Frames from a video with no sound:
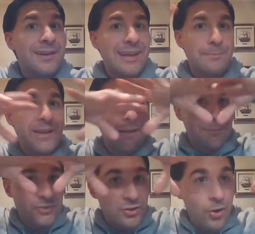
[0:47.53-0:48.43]
it
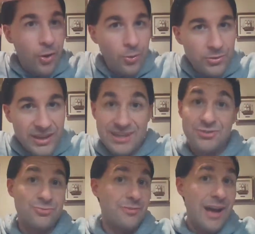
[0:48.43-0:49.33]
becomes cold
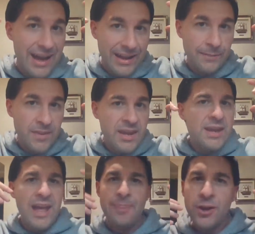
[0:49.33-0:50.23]
and dry.
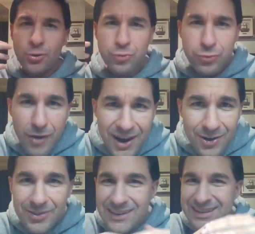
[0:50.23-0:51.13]
And the
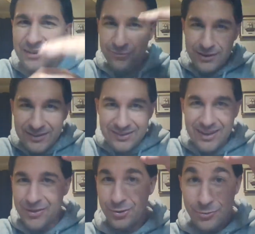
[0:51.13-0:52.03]
greater the difference
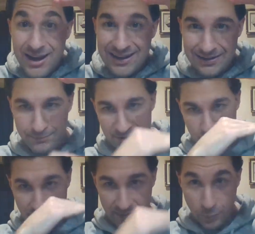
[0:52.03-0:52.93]
in the gradient
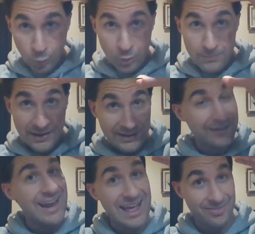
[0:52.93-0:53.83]
between the warm
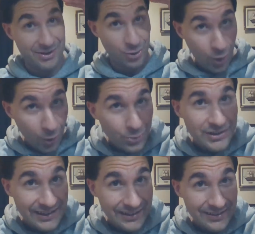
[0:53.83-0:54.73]
air and the
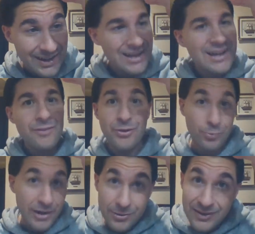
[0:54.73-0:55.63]
cold air, the
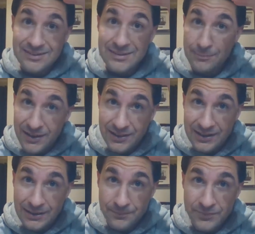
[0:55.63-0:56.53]
greater the
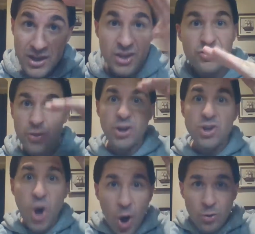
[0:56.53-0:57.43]
instability. So the
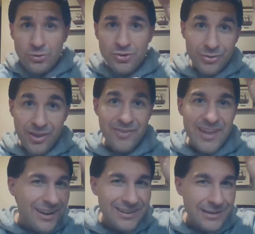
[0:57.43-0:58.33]
colder that
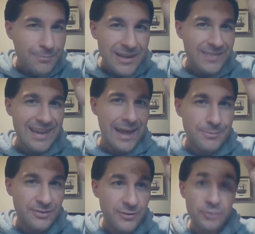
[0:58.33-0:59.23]
the air can be in the
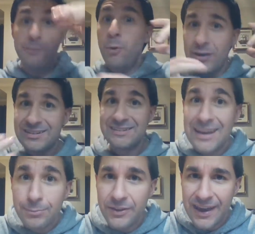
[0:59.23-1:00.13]
atmosphere, the more
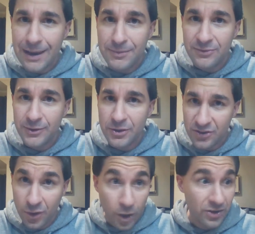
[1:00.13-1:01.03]
unstable the atmosphere
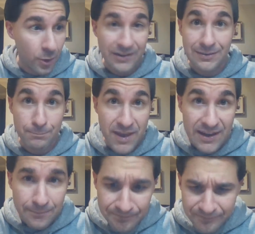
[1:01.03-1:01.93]
is going to
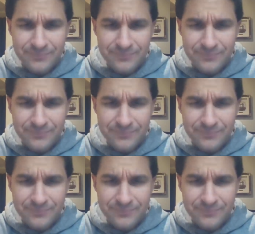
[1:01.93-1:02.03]
be.